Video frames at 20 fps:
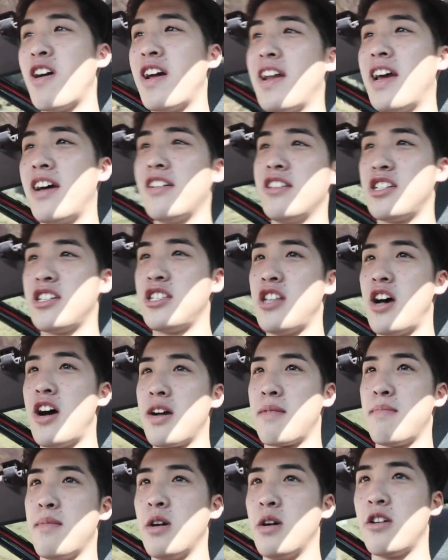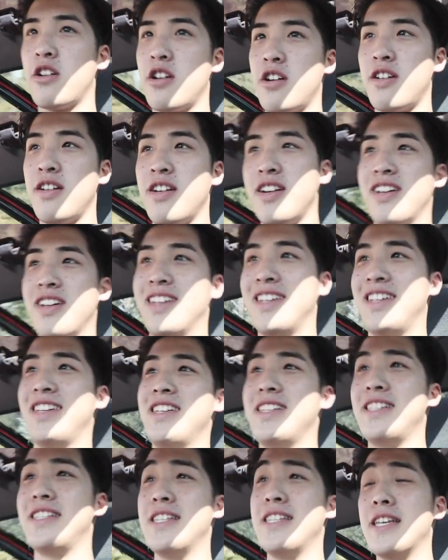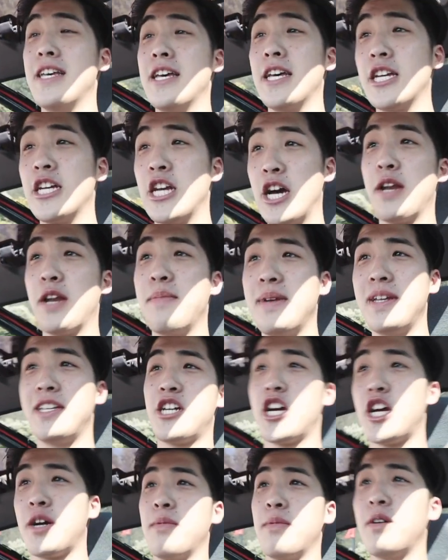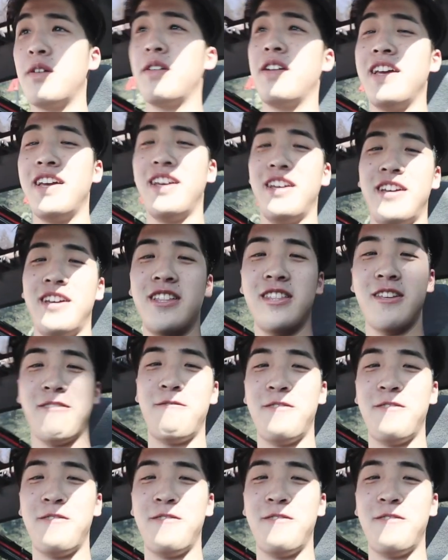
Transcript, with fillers: right now, the stock motor, is gonna be turboed in the